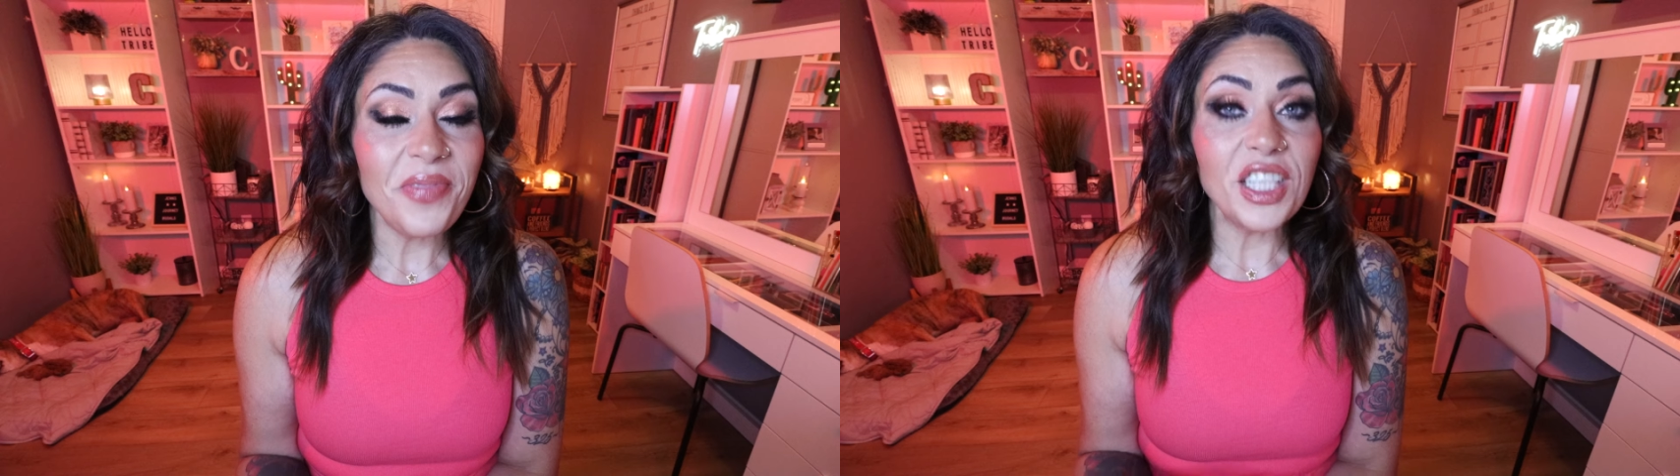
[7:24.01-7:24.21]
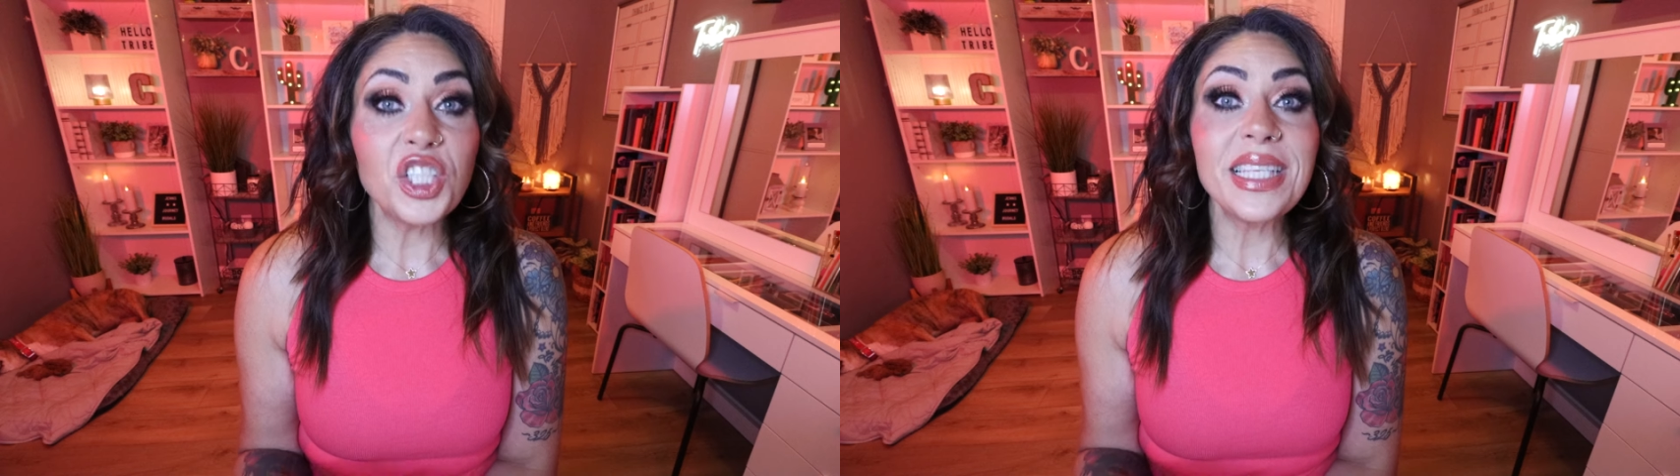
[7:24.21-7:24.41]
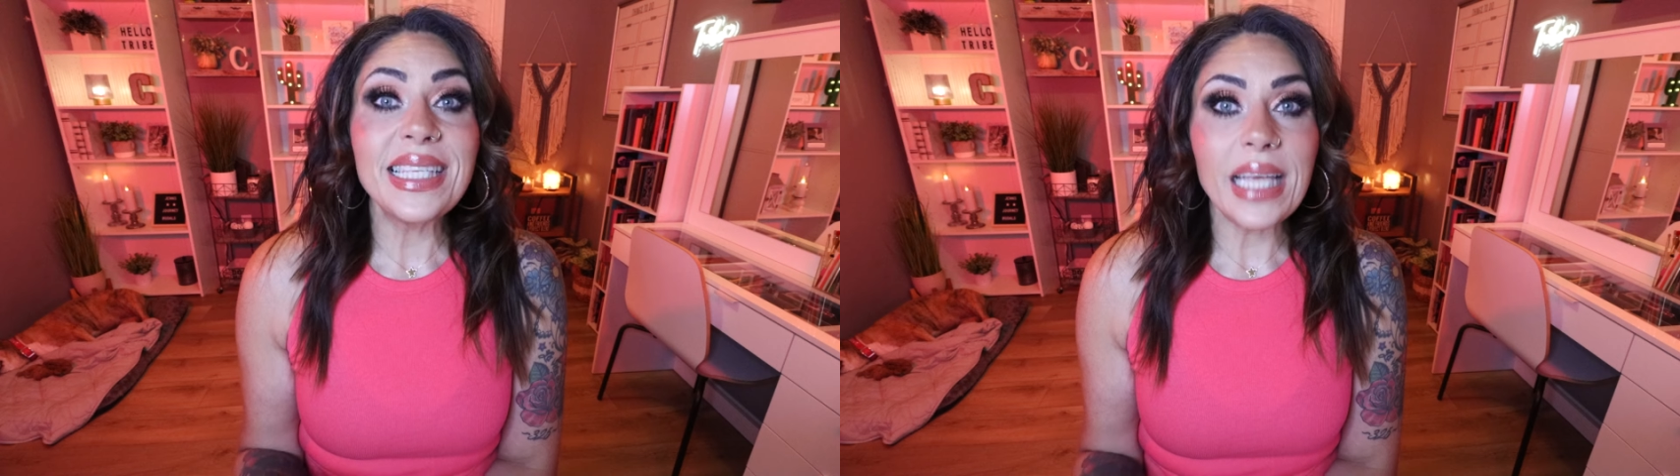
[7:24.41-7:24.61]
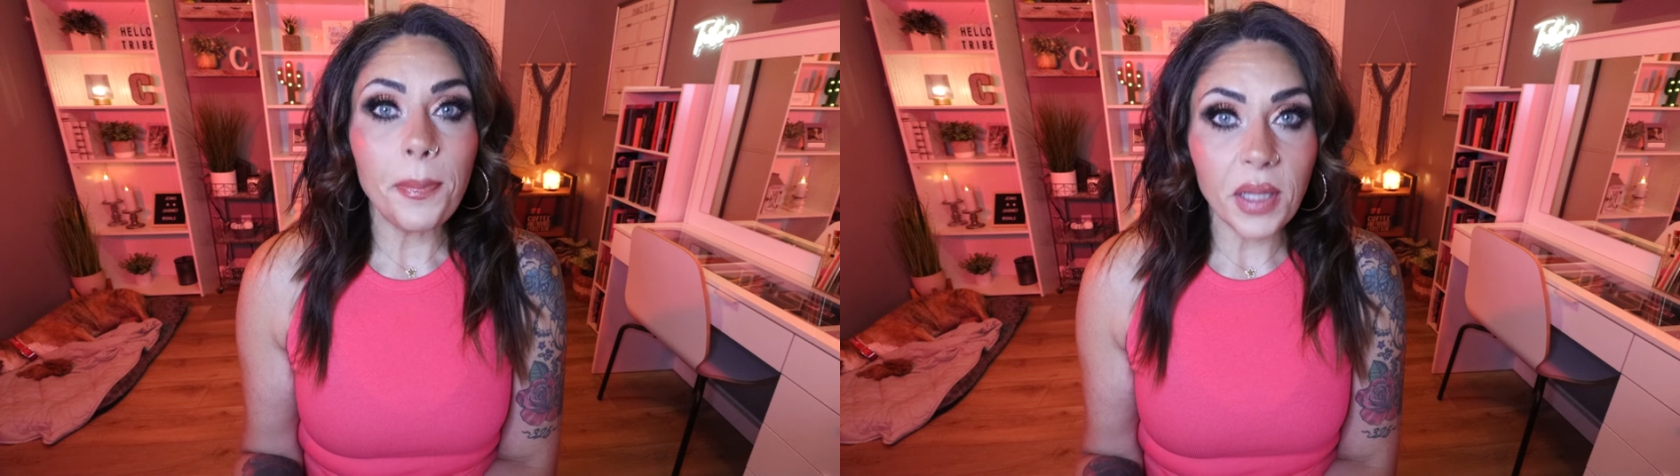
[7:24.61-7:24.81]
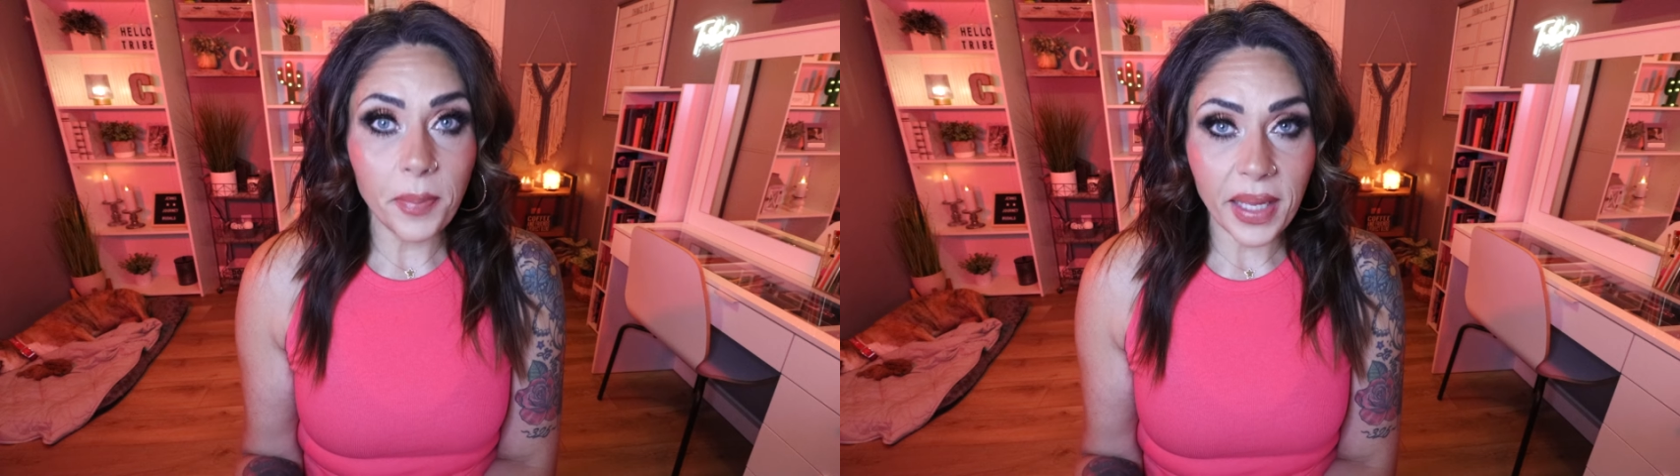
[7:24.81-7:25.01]
They should
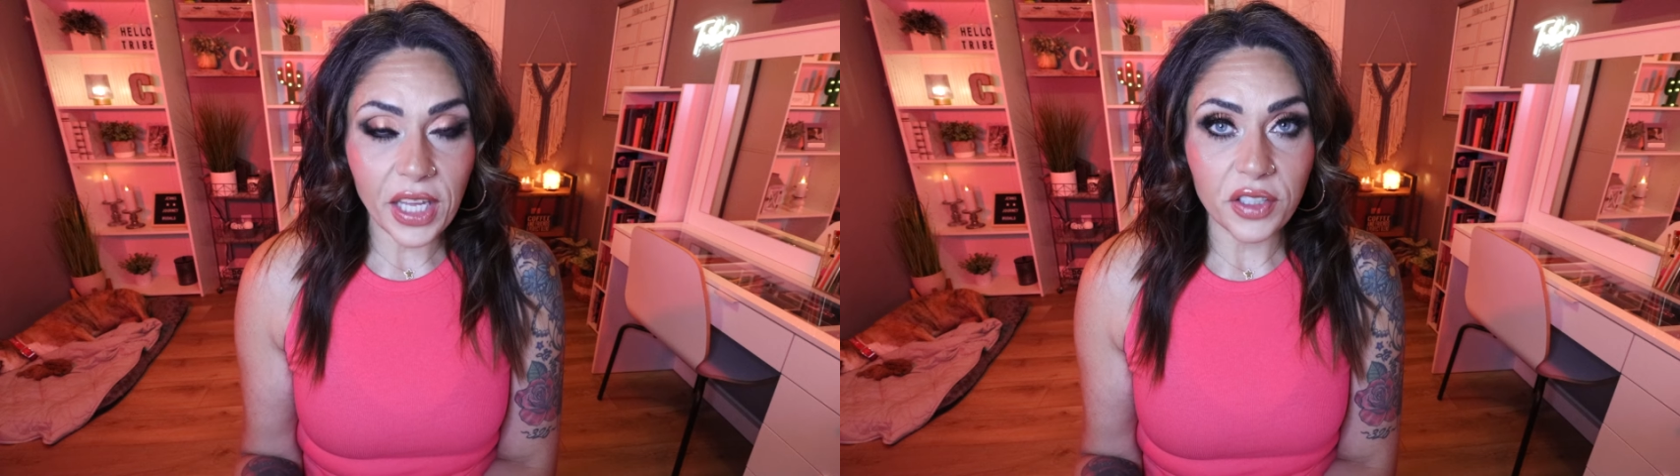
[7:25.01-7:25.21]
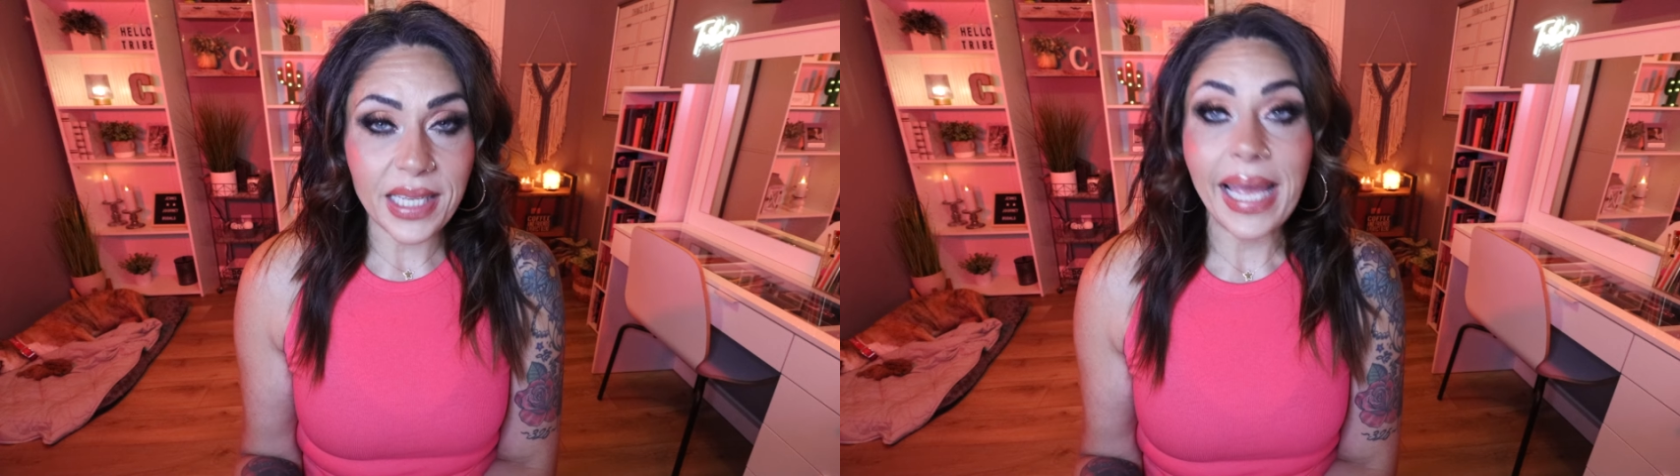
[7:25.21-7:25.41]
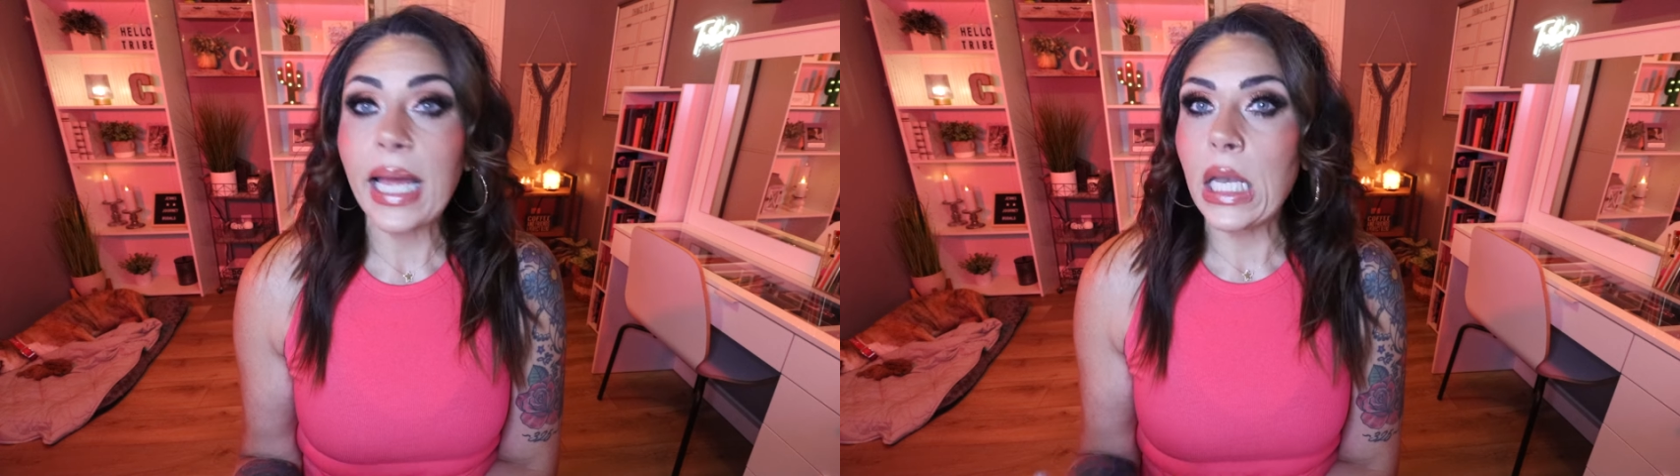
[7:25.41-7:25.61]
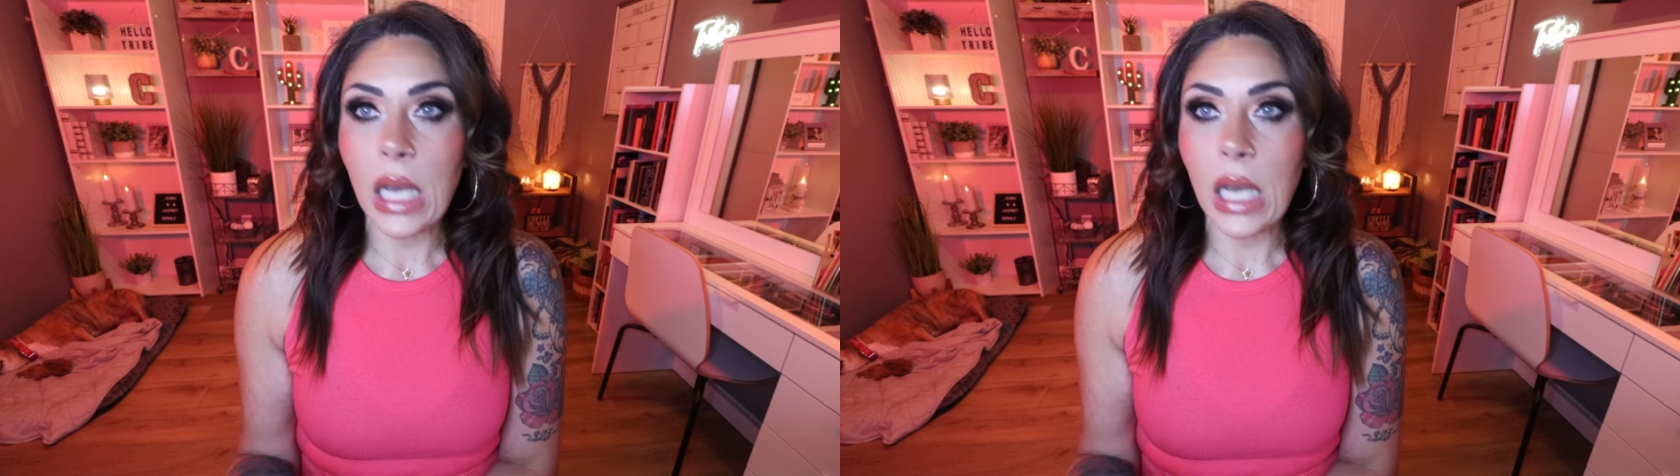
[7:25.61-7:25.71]
supplement your diet,